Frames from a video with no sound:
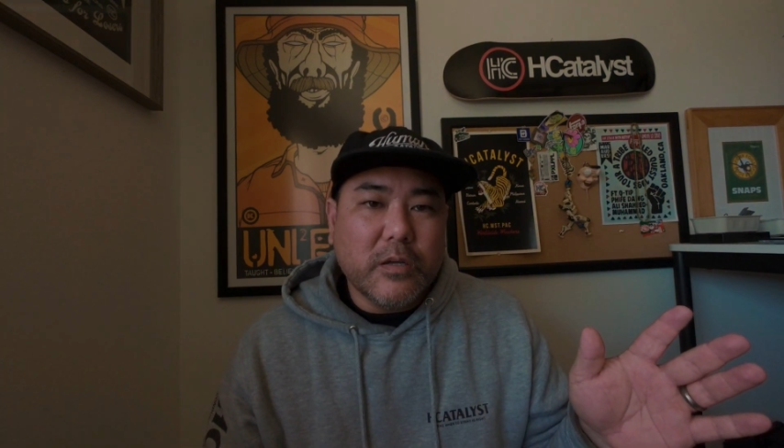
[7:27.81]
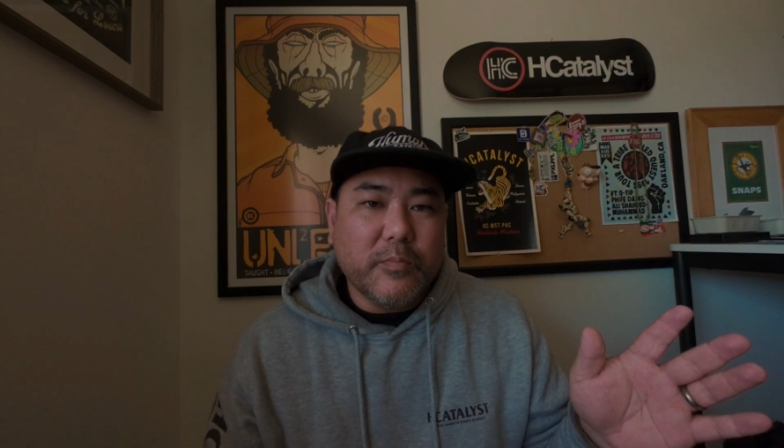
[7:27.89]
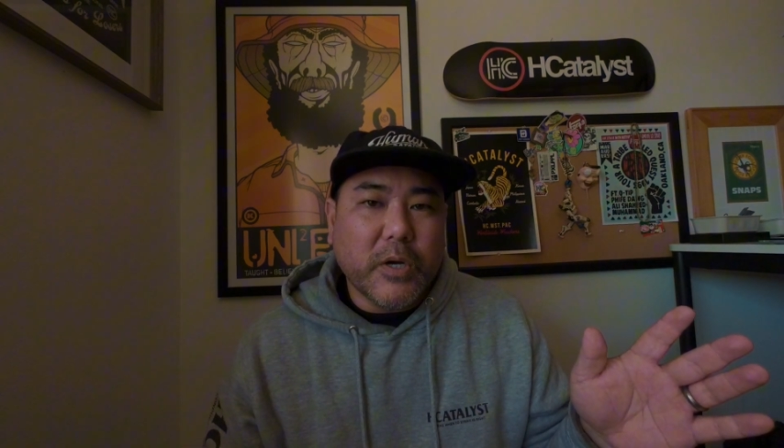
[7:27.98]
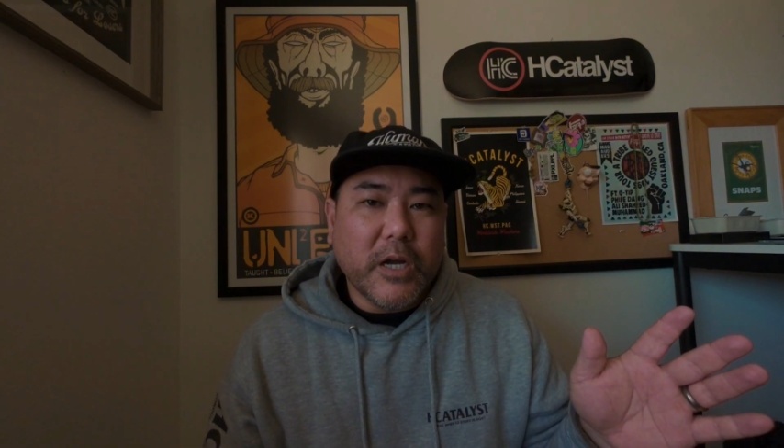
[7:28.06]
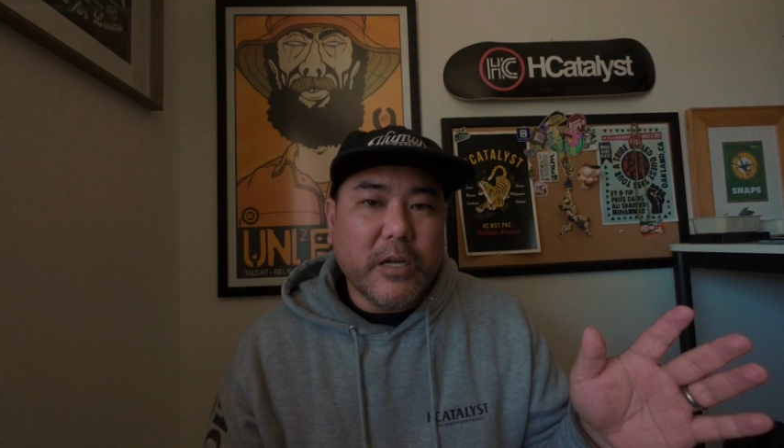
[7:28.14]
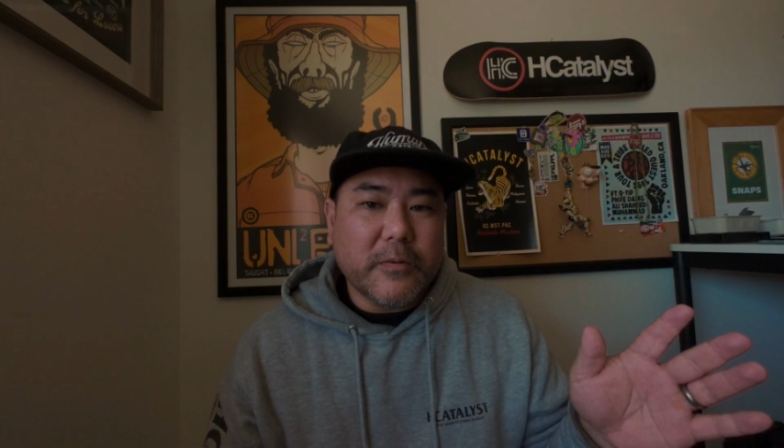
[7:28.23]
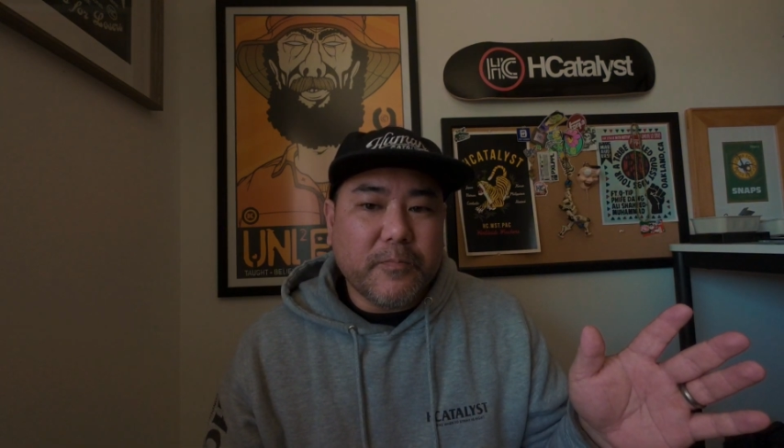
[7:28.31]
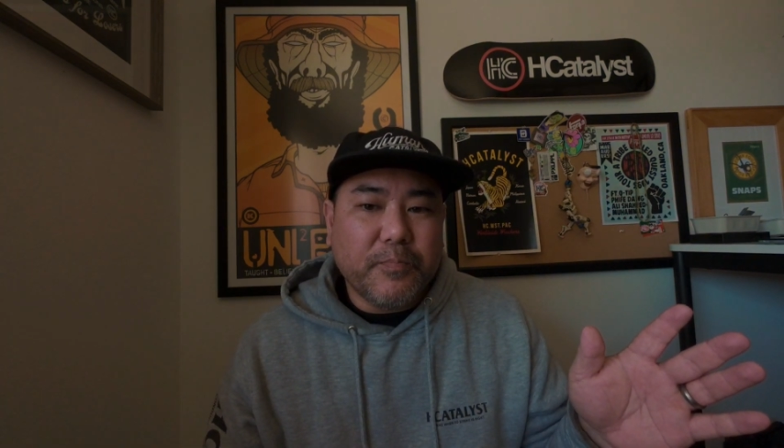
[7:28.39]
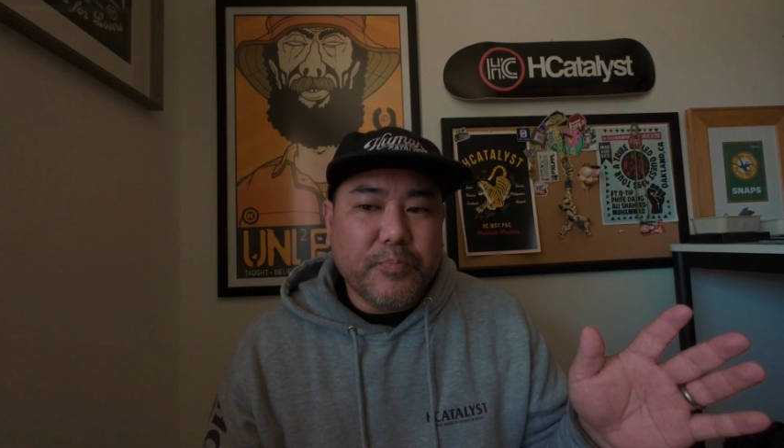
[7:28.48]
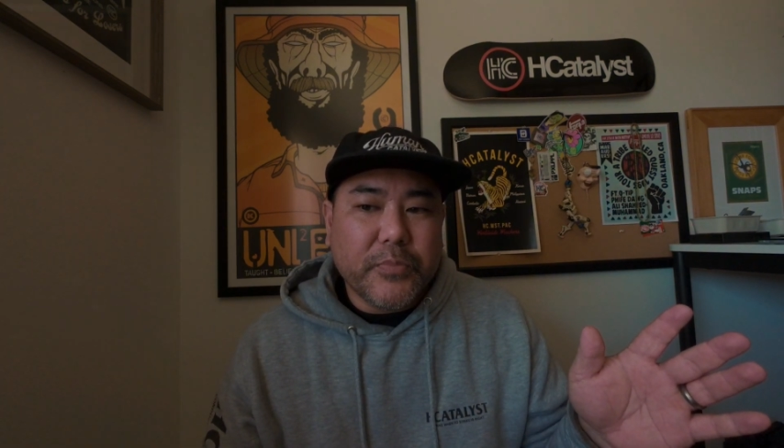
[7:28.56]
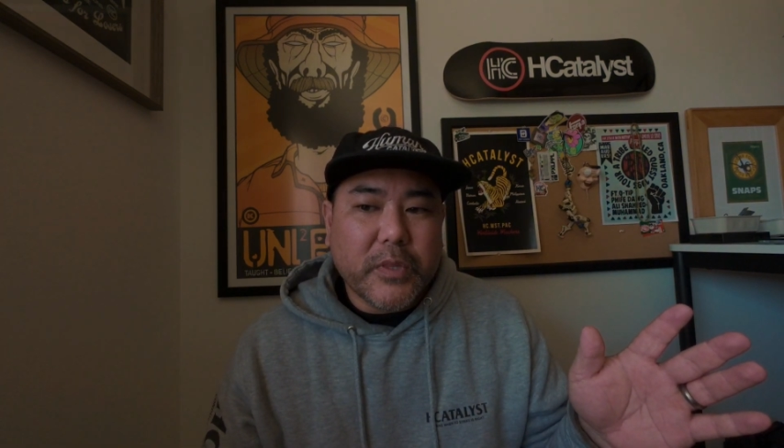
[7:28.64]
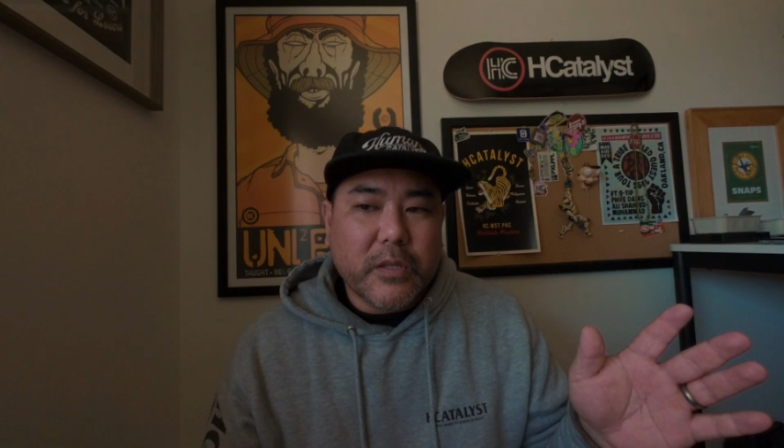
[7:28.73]
But
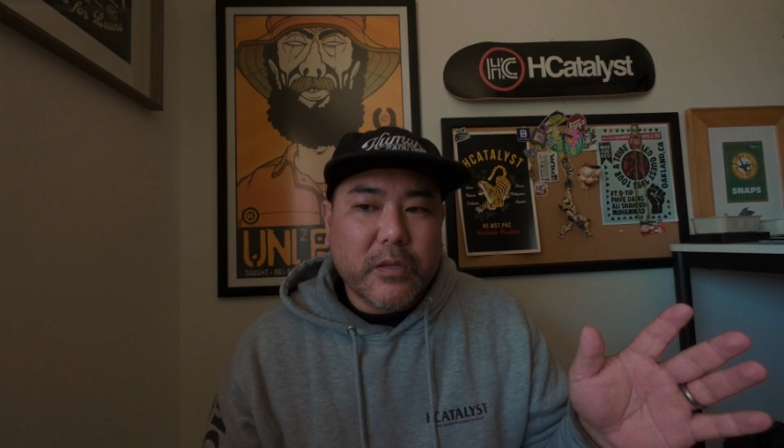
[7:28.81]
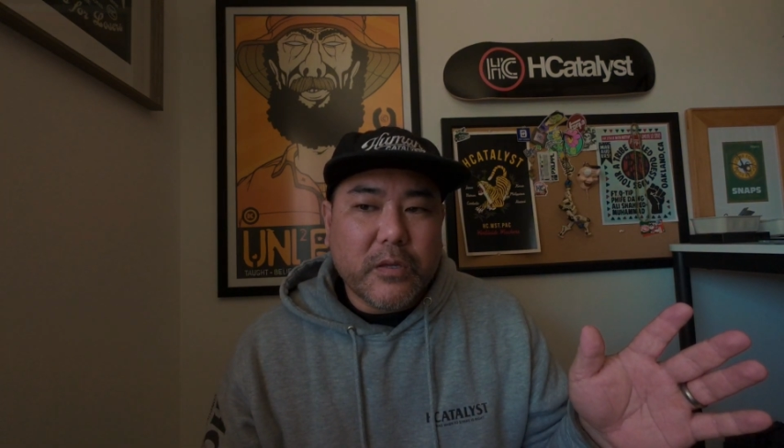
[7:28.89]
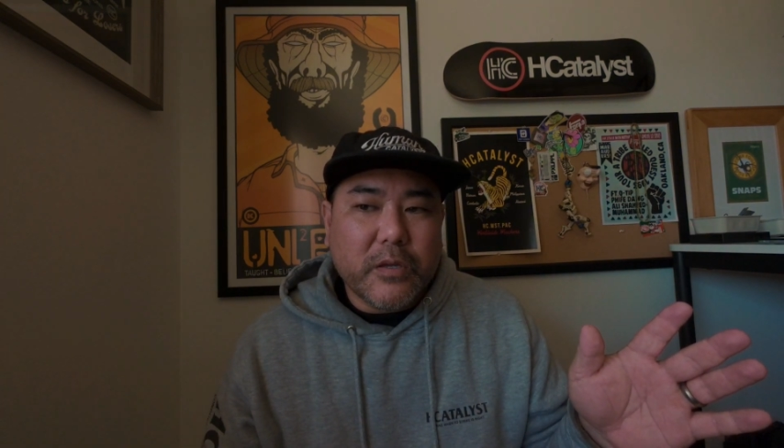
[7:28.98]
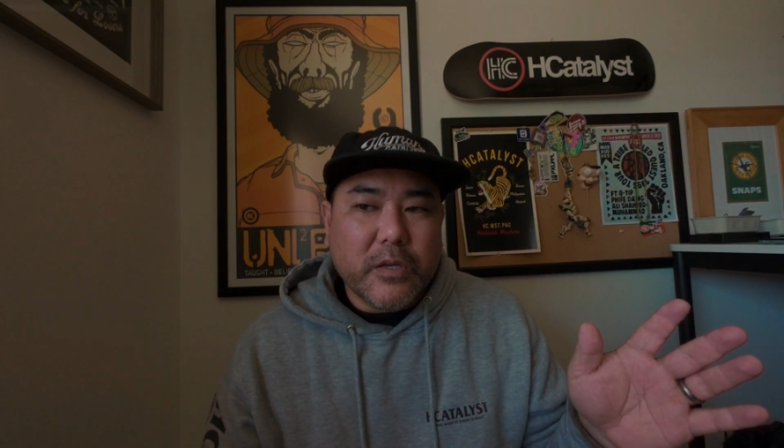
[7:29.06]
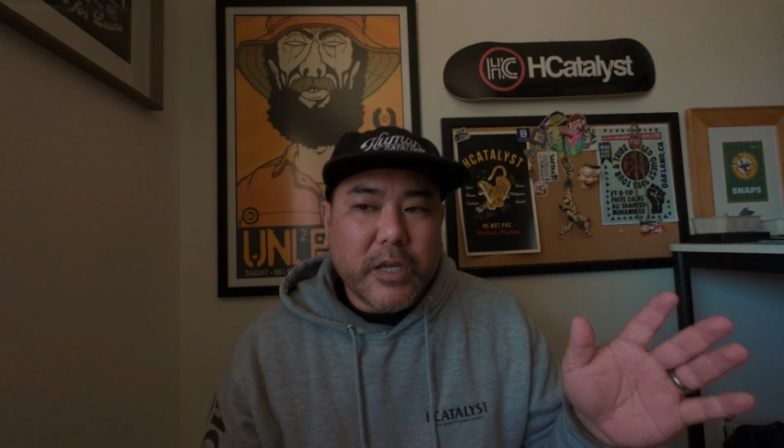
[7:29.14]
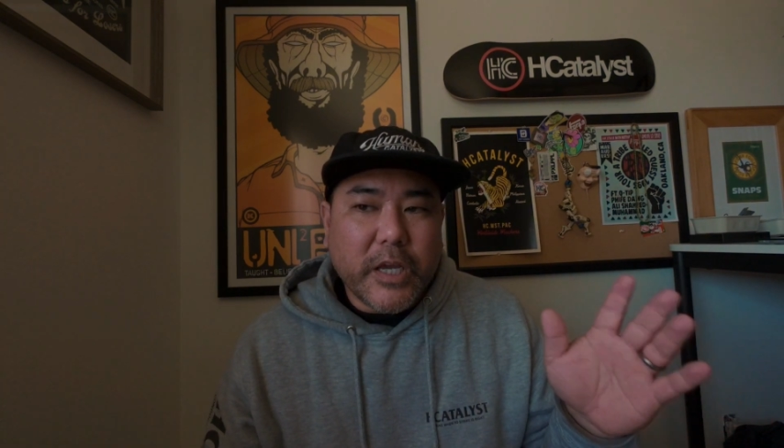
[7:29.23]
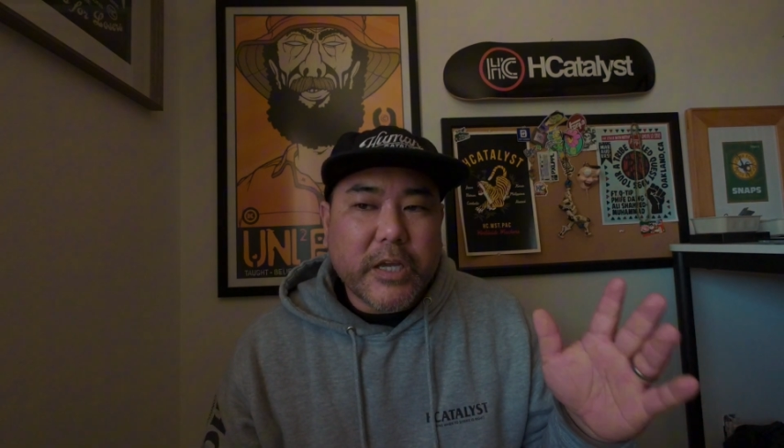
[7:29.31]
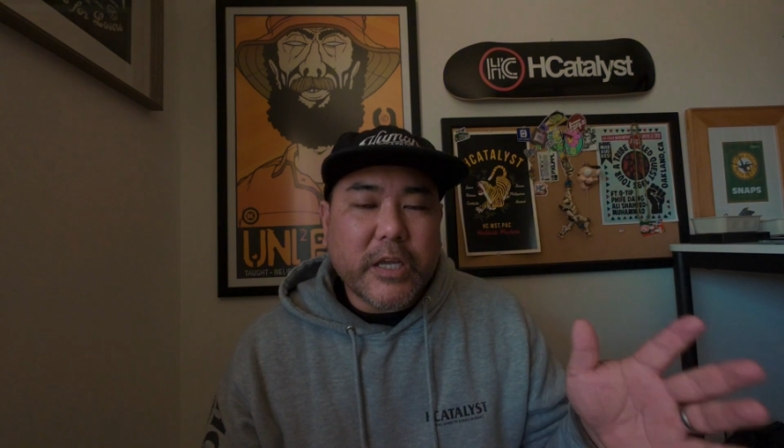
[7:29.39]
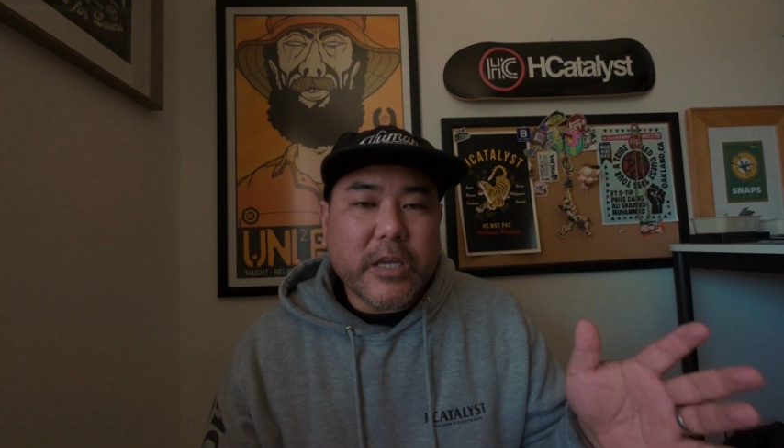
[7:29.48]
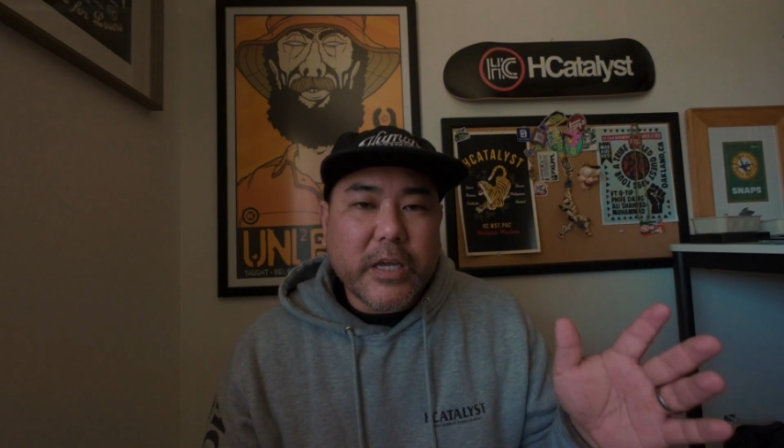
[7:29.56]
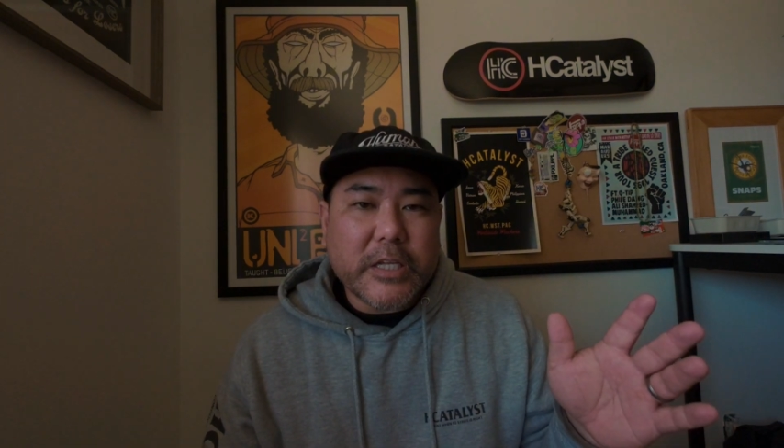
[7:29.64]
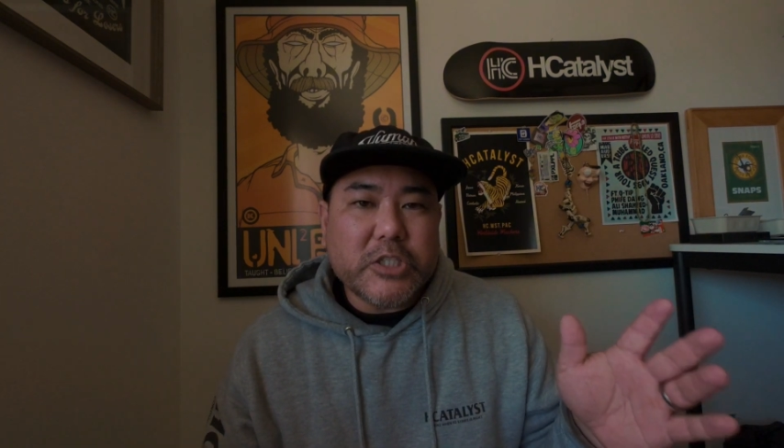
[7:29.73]
it
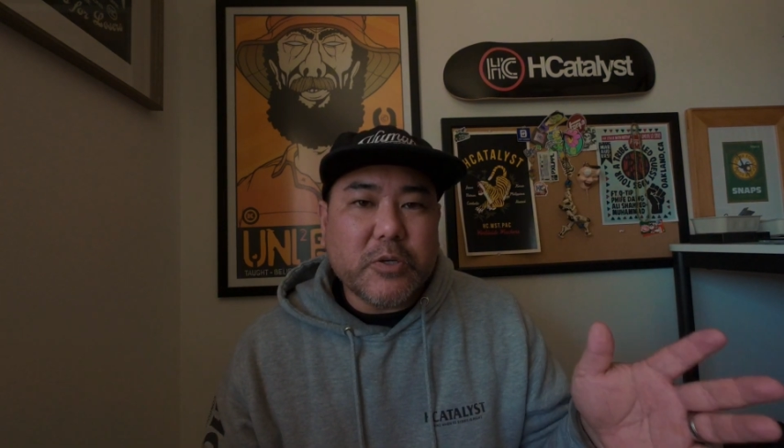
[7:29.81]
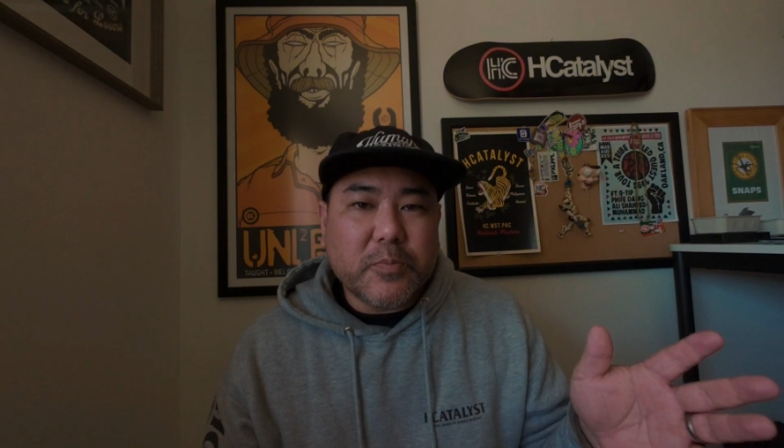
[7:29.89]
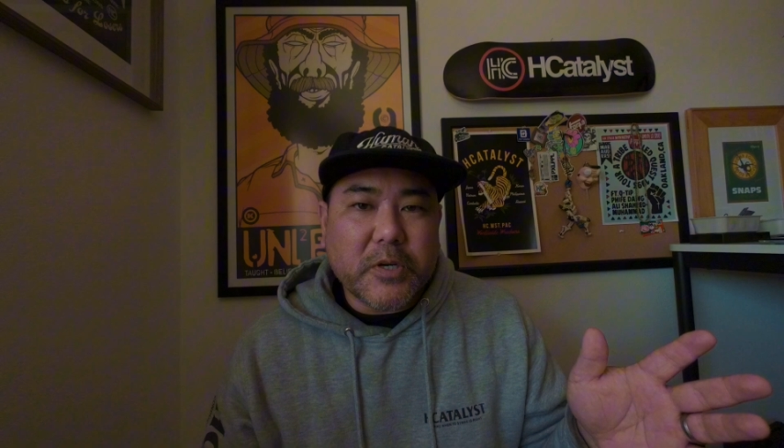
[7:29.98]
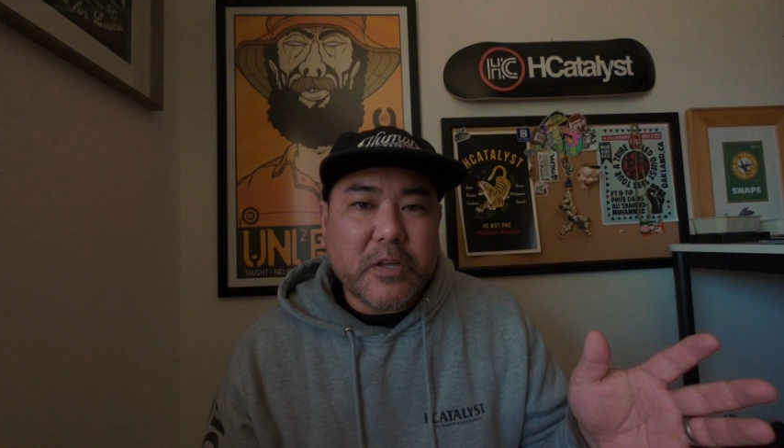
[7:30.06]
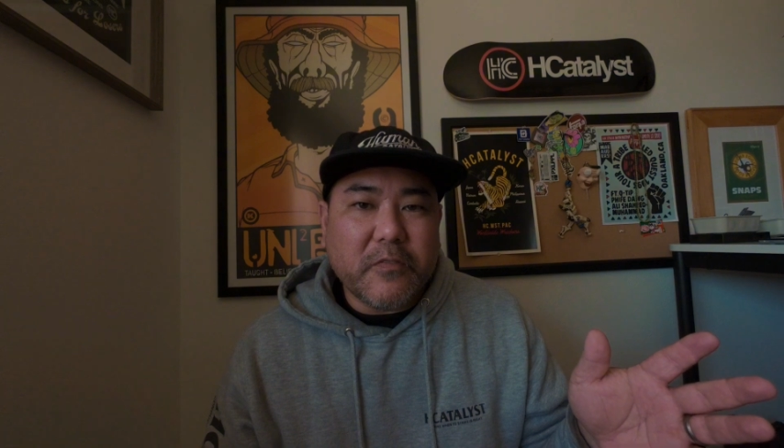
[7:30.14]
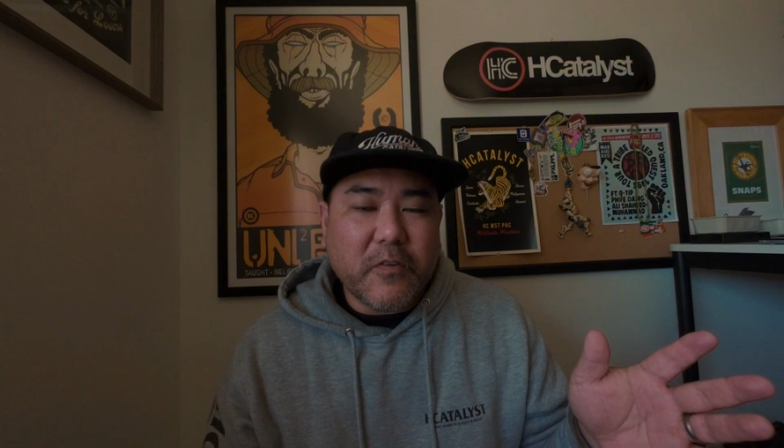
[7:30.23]
can get you pretty